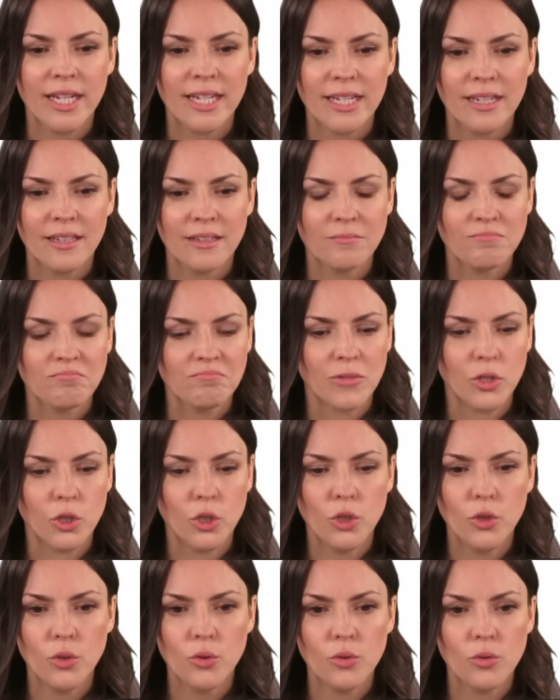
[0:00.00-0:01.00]
can
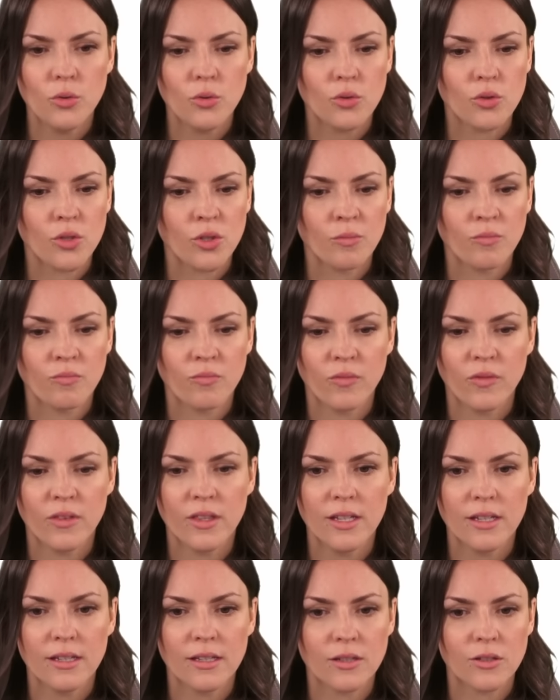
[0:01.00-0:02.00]
use
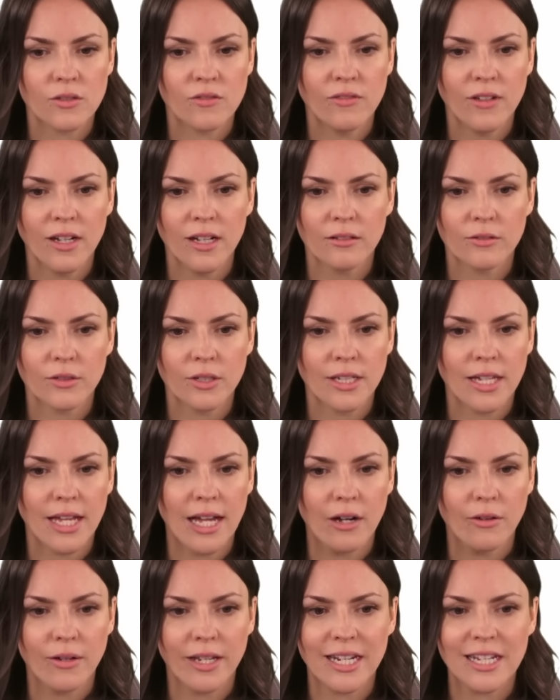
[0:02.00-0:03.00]
this value
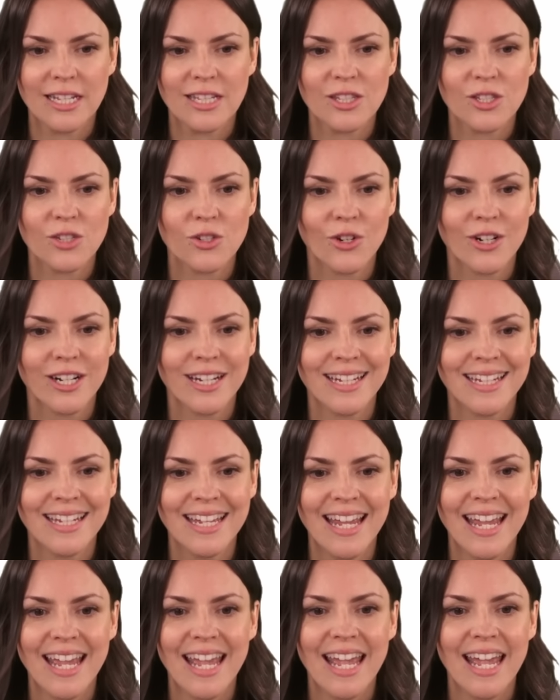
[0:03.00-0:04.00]
now and insert
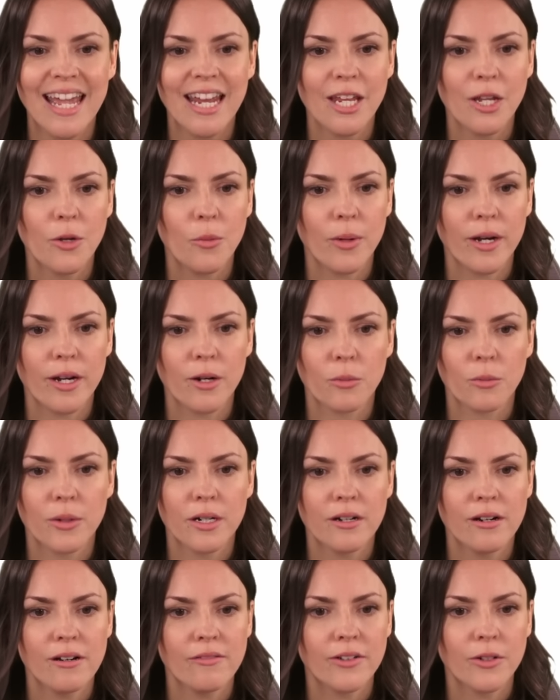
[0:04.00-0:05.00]
it anywhere,
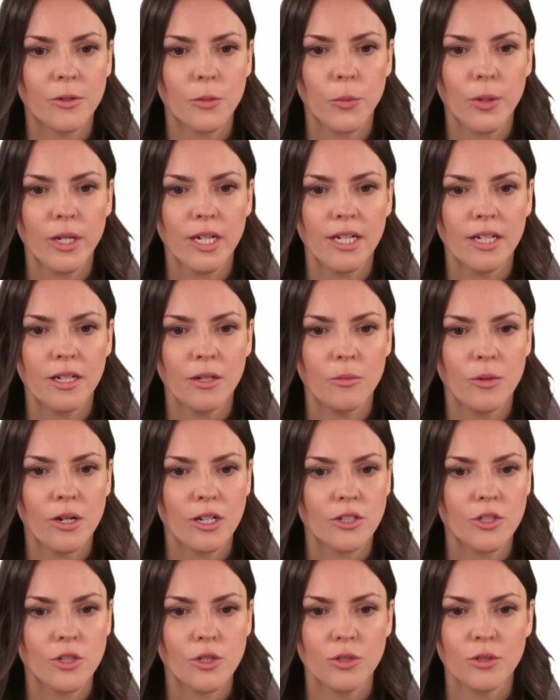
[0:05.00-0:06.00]
wherever we
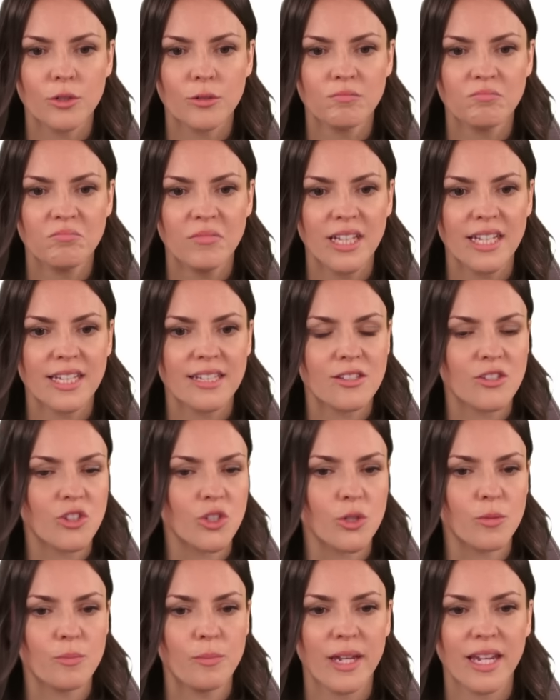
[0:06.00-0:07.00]
want to. Let's
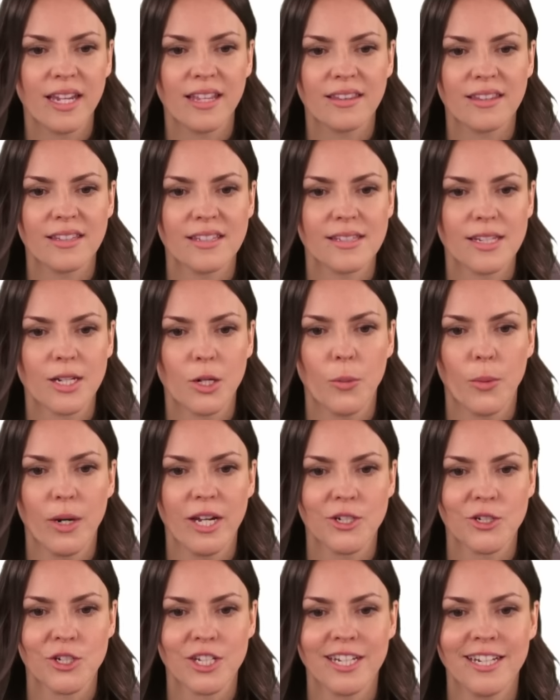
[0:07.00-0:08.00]
just pick this
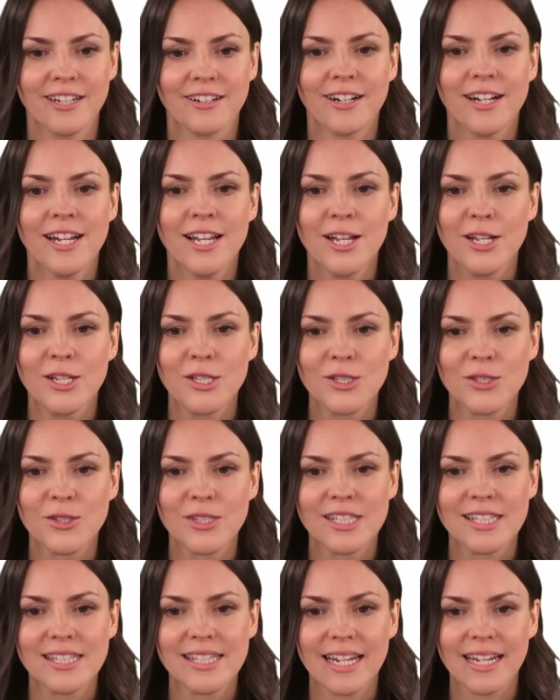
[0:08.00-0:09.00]
equation here. So
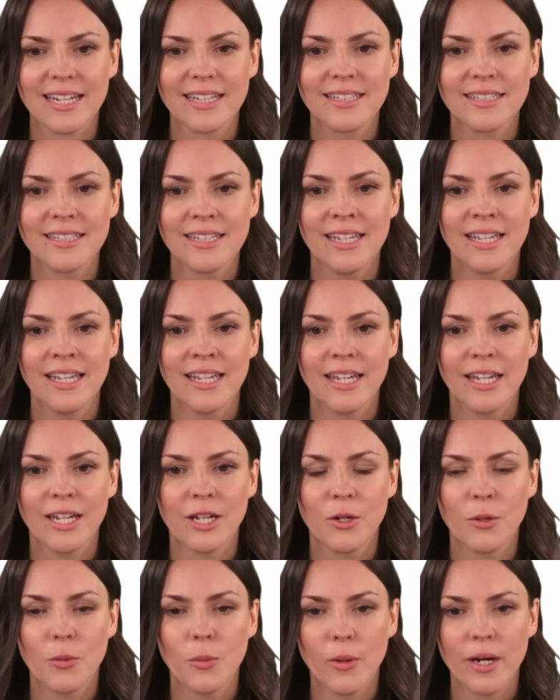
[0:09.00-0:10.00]
the second
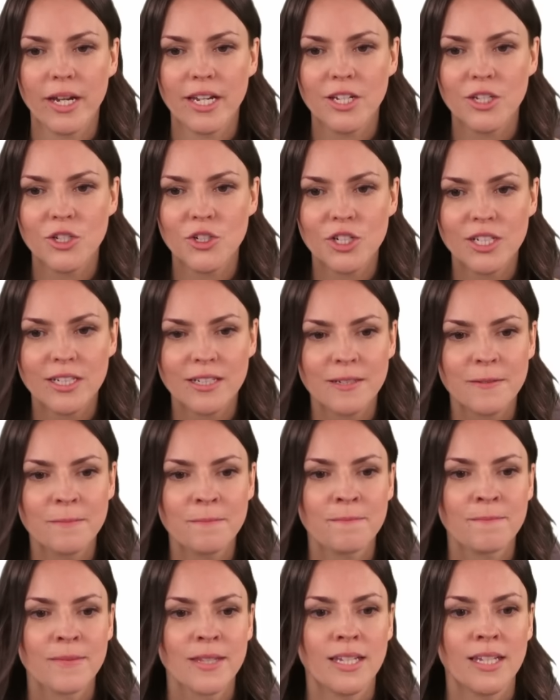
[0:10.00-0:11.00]

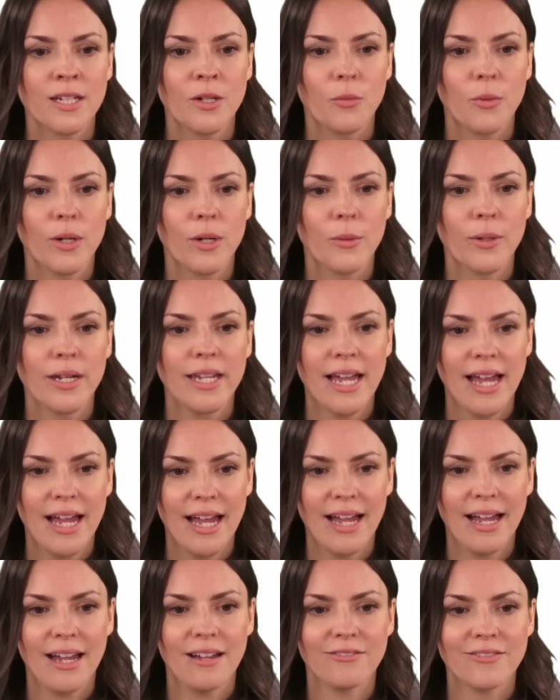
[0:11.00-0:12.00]
equation where we
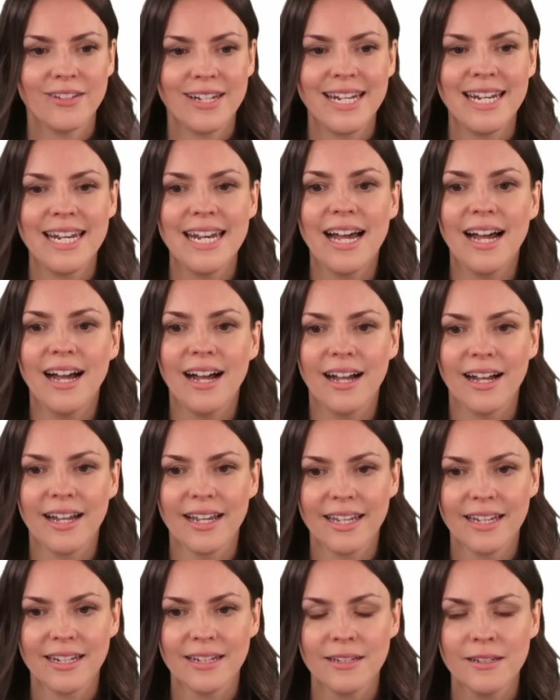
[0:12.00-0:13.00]
have
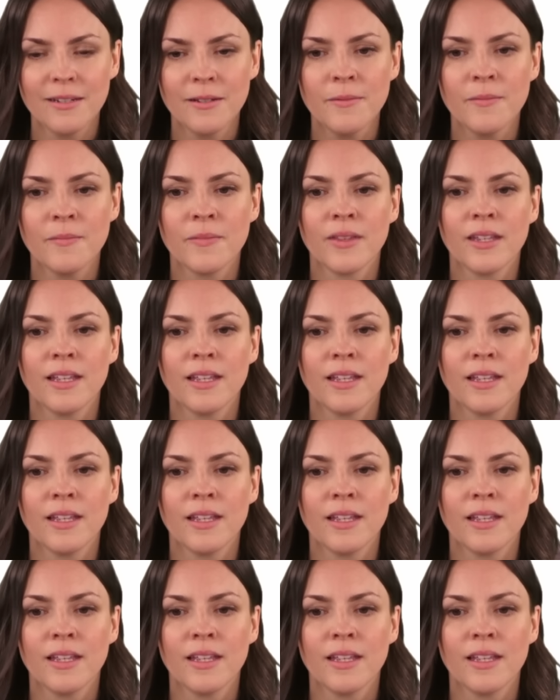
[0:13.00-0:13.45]
9